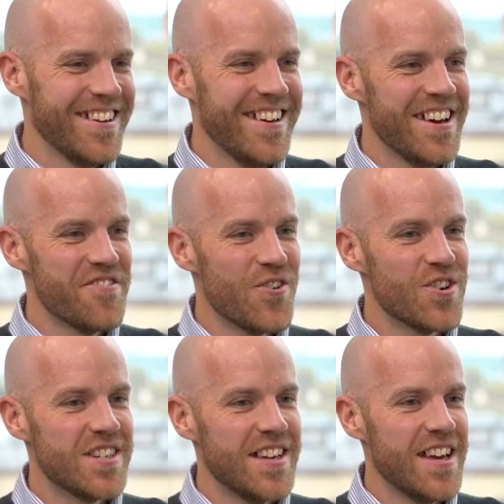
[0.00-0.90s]
Yeah,
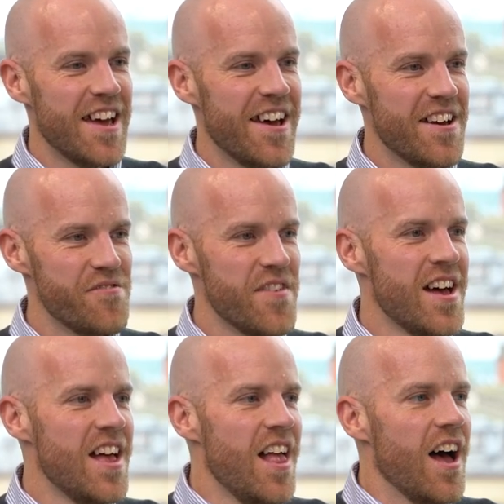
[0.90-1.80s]
unfortunately,
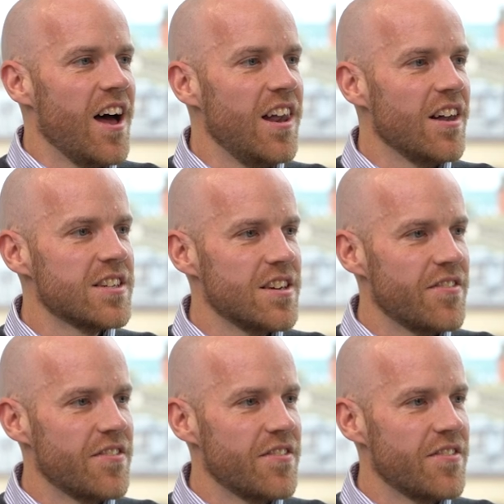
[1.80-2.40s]
a lot